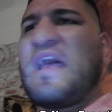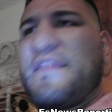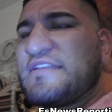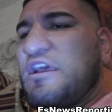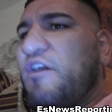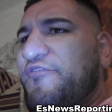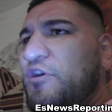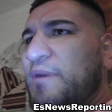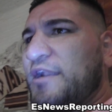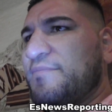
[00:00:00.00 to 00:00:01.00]
No, that's how I
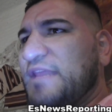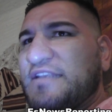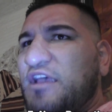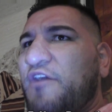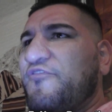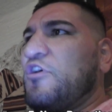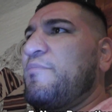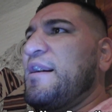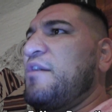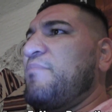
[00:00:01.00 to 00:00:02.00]
feel about it. That's how I feel
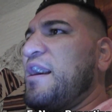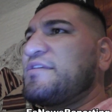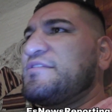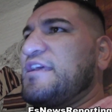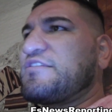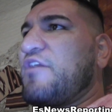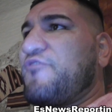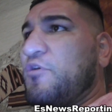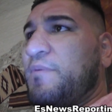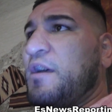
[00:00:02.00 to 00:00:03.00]
about boxing. That's how I
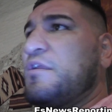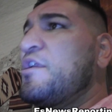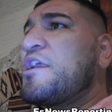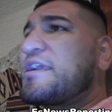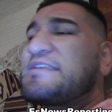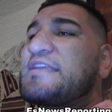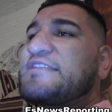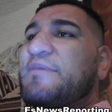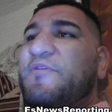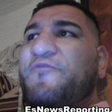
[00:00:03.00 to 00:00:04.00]
feel about it. Because I
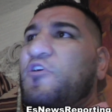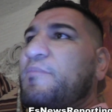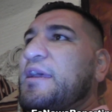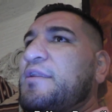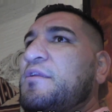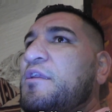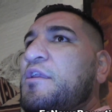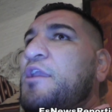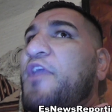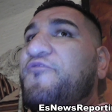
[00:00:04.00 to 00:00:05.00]
said before, man,
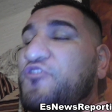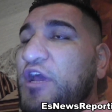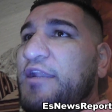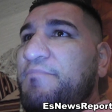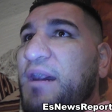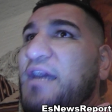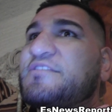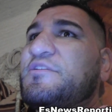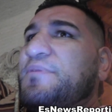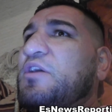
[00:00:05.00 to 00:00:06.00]
if you're not in
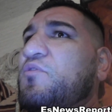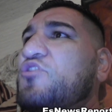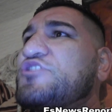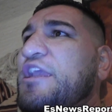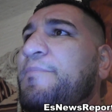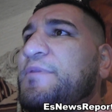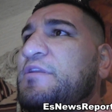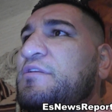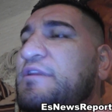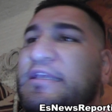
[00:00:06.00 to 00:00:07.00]
boxing, be a world
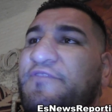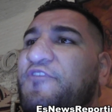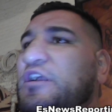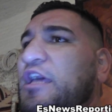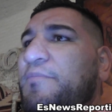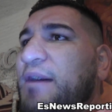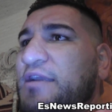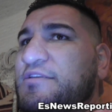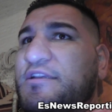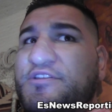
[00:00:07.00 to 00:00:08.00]
champion, get the fuck out of
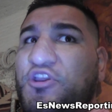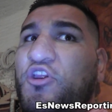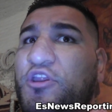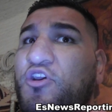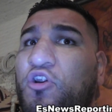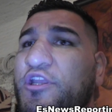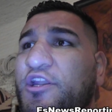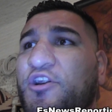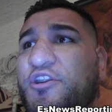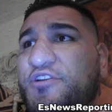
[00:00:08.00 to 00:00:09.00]
boxing. Because you, you're only
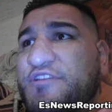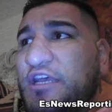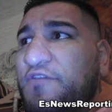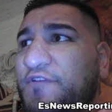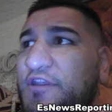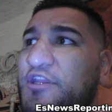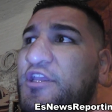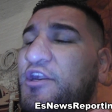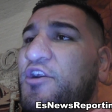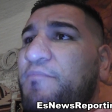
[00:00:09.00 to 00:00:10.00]
going to hurt yourself, and you're
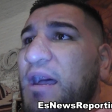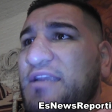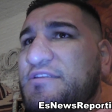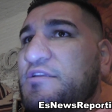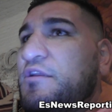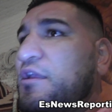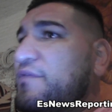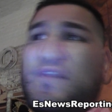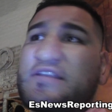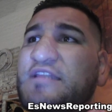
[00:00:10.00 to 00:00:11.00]
going to hurt boxing.
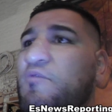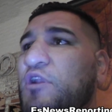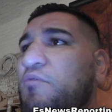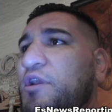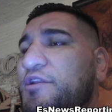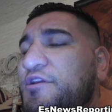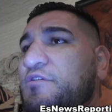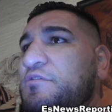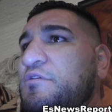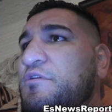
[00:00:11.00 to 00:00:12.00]
That's not what I want to
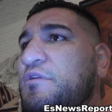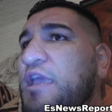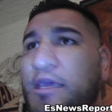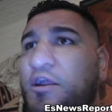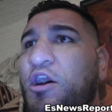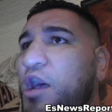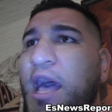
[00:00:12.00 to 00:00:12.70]
do at all.